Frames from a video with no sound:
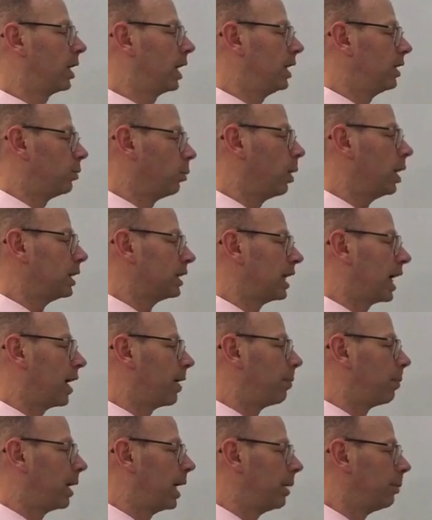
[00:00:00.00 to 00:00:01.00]
is worked
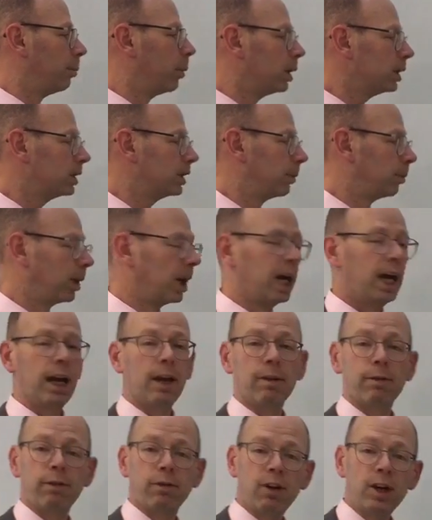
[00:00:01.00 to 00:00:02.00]
out by
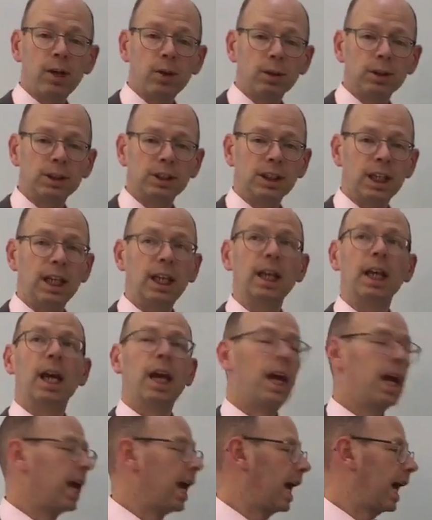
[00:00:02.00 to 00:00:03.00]
multiplying frequency
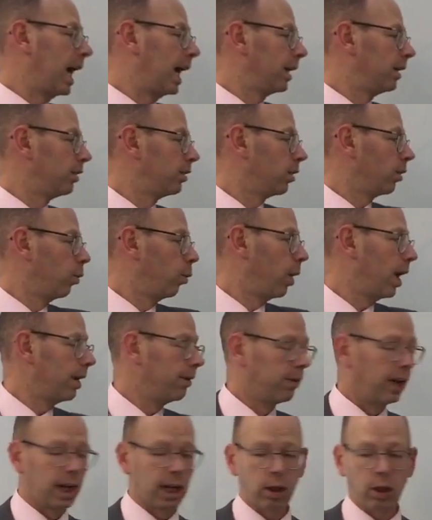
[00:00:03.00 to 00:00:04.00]
and
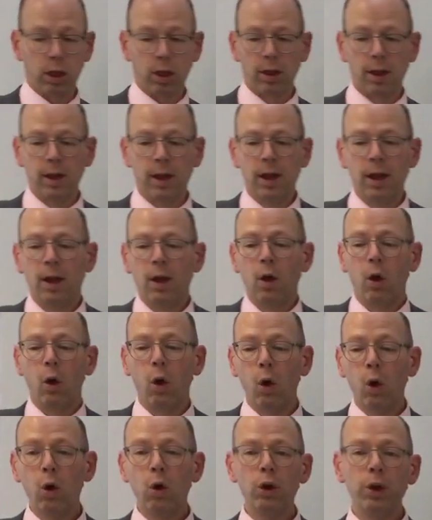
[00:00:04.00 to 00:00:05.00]
wavelength.
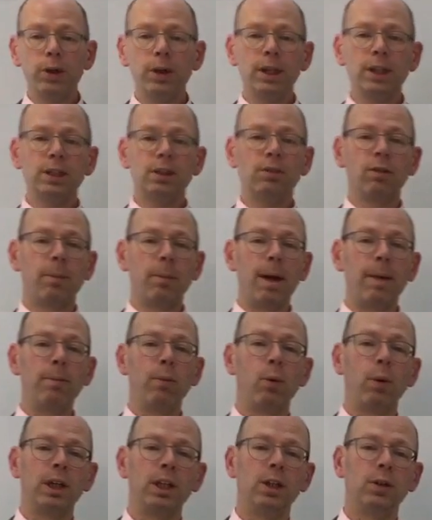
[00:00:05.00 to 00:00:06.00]
All you need to
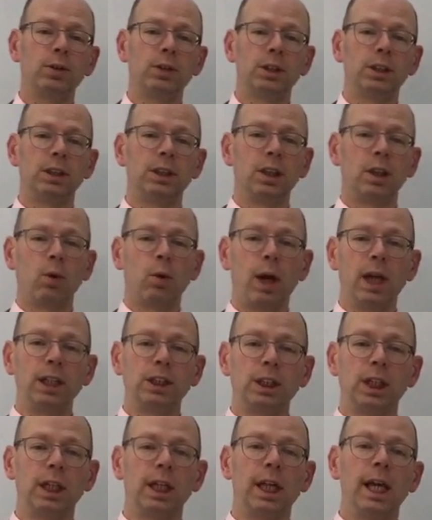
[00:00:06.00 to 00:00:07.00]
remember when using this
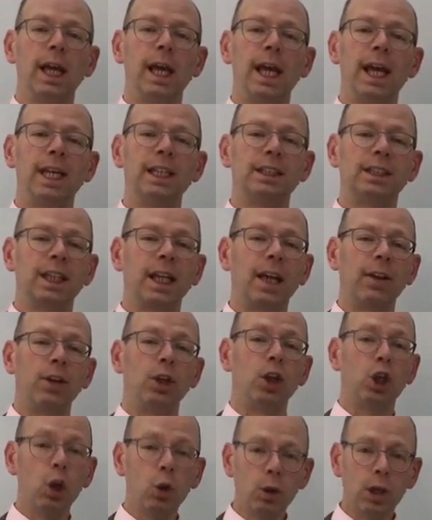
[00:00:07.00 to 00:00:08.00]
equation is to get
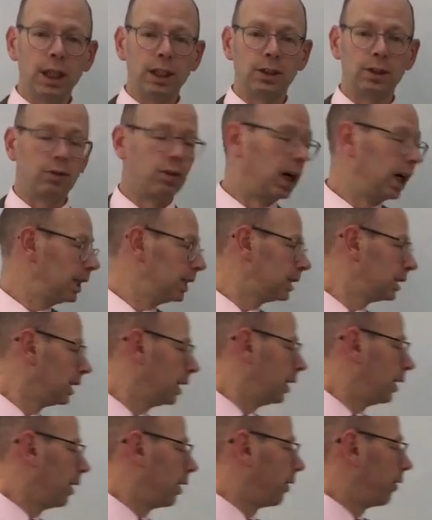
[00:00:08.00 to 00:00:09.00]
the units right.
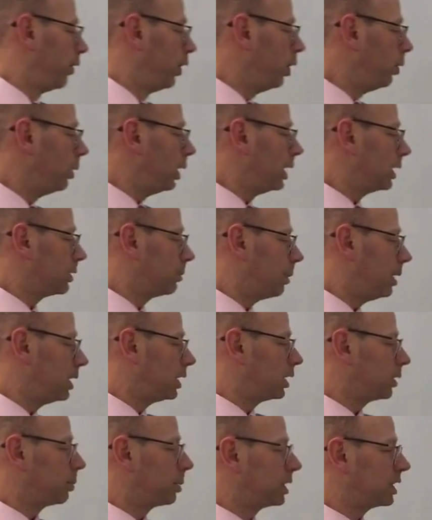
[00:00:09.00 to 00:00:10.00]
Units,
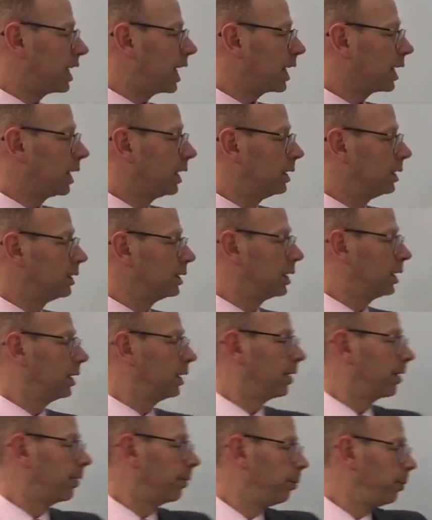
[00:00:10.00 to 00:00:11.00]
meters per second,
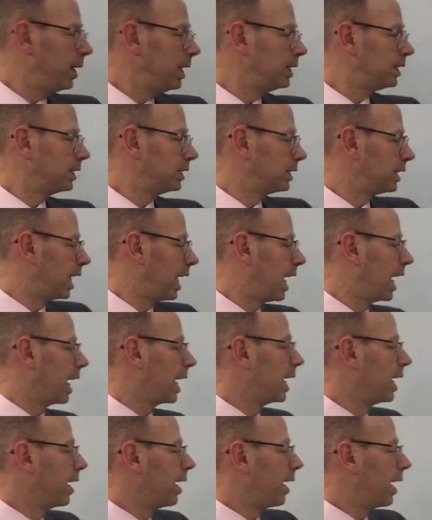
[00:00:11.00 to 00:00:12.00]
meters
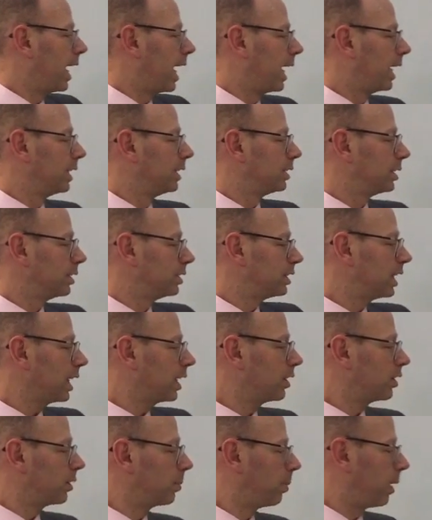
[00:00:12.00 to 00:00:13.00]
there, and
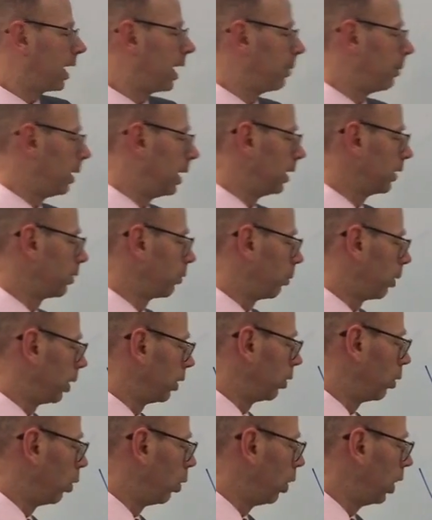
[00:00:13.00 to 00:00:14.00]
seconds to the power minus
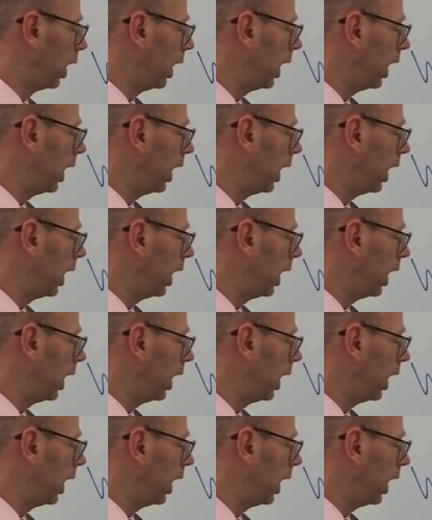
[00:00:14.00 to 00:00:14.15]
1 or